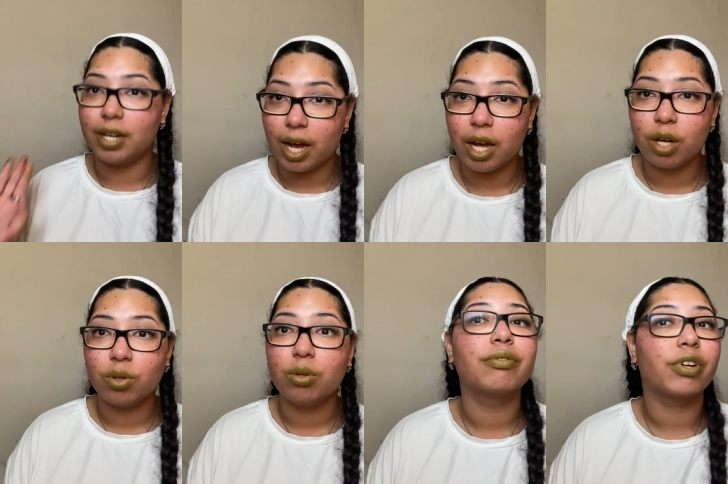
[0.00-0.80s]
now,
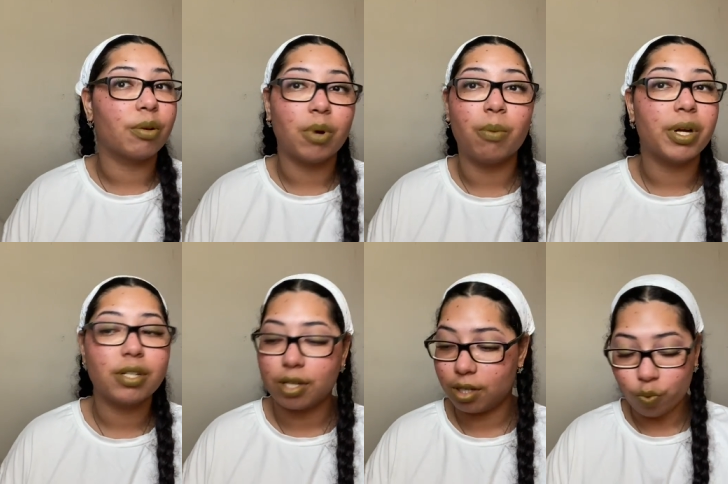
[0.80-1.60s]
for the moment
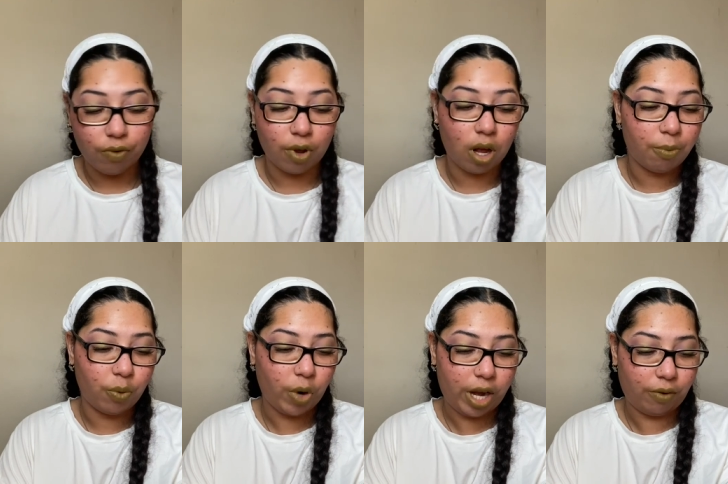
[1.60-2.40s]
we've all been
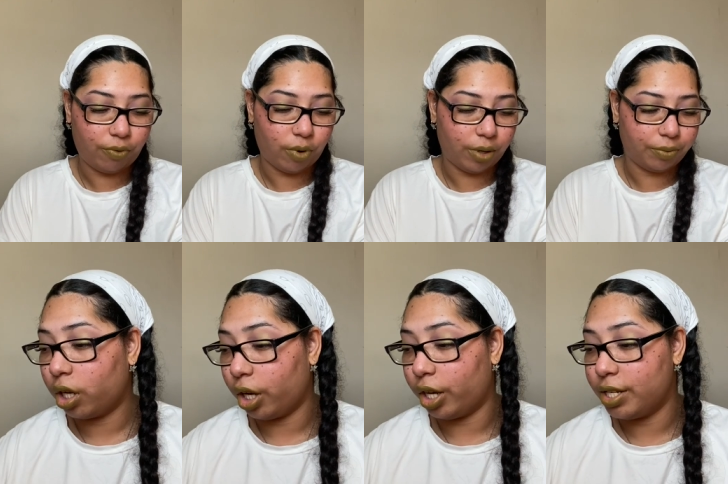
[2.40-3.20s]
waiting for.
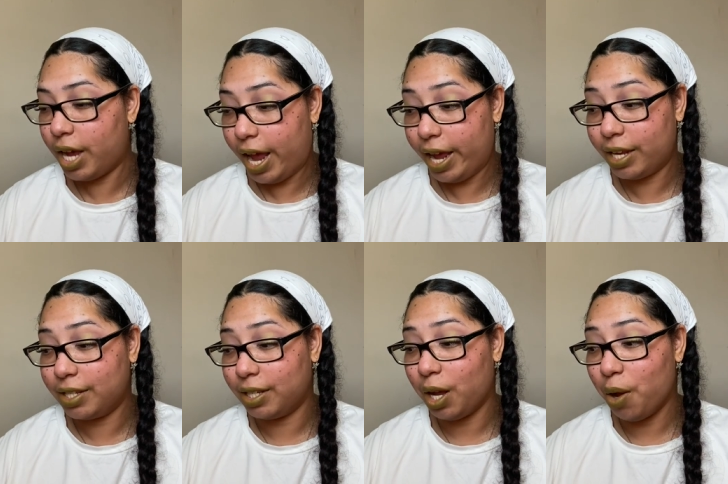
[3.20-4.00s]
Gonna take
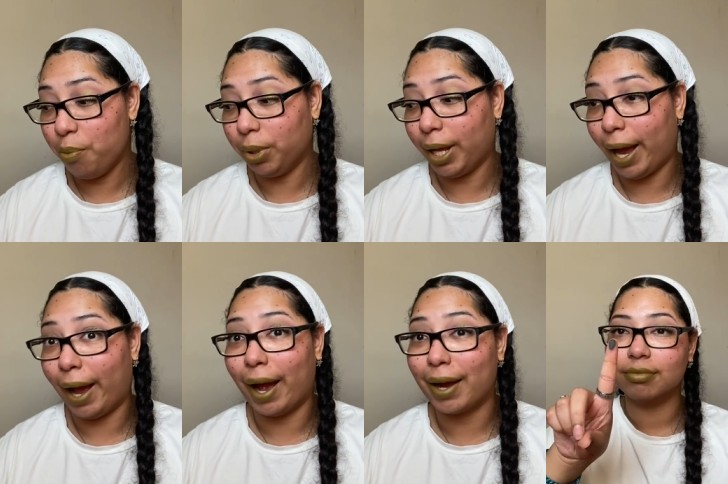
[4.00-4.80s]
some
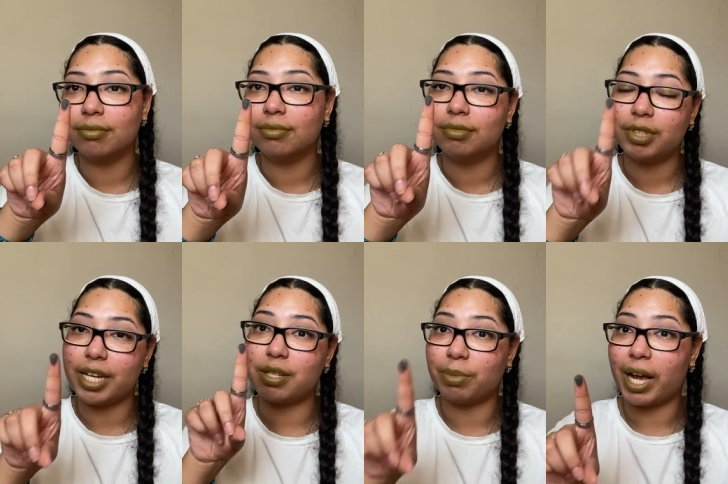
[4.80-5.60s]
black. Take
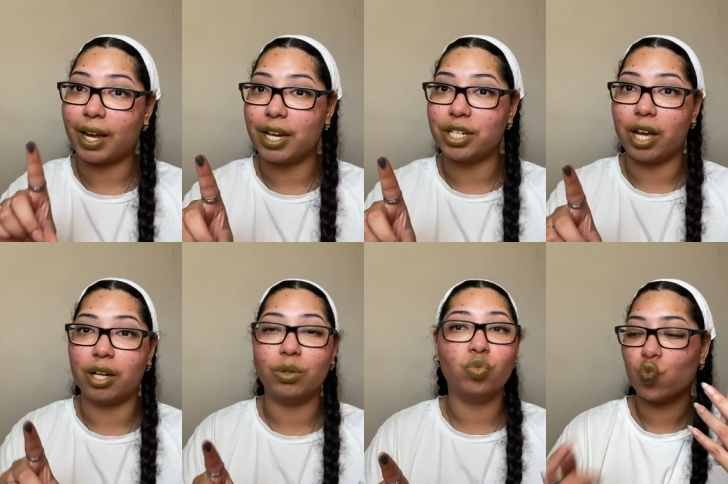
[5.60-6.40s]
some black eyeshadow.
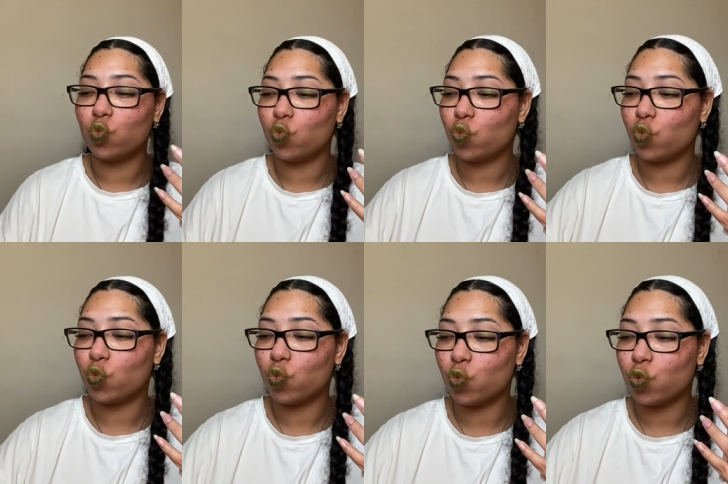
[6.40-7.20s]
Mm-hmm.
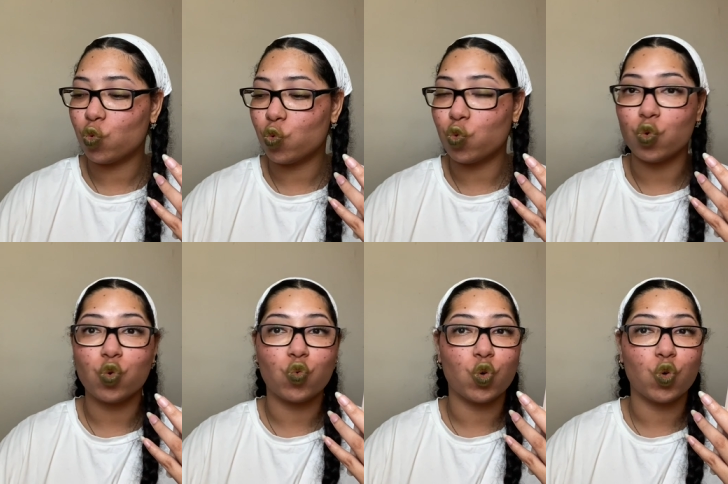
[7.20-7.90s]
Mm-hmm. This